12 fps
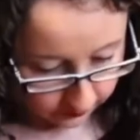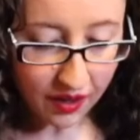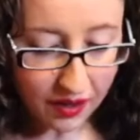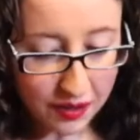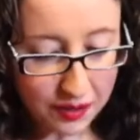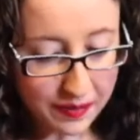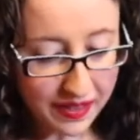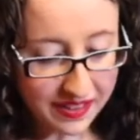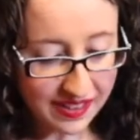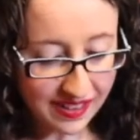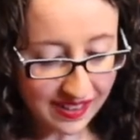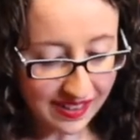Oh my
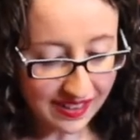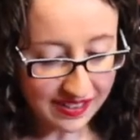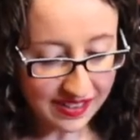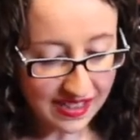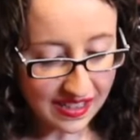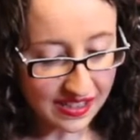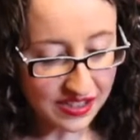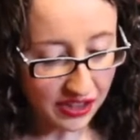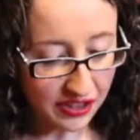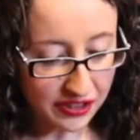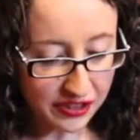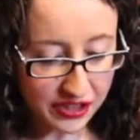god, it looks like a
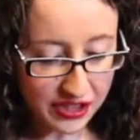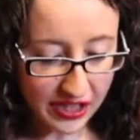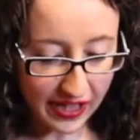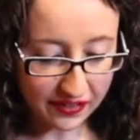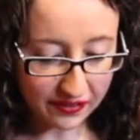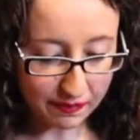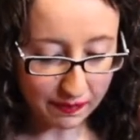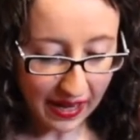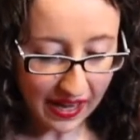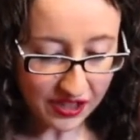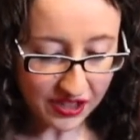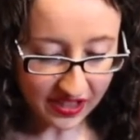darker shade of
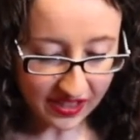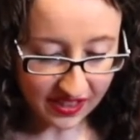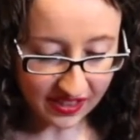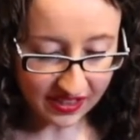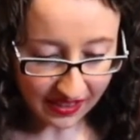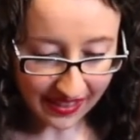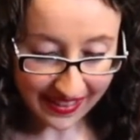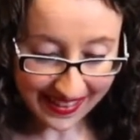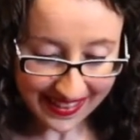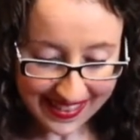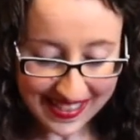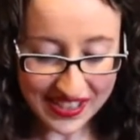magic. It
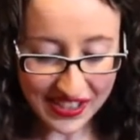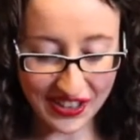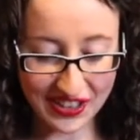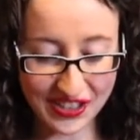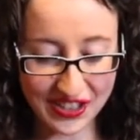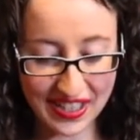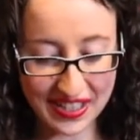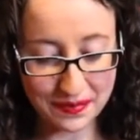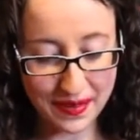is a darker shade of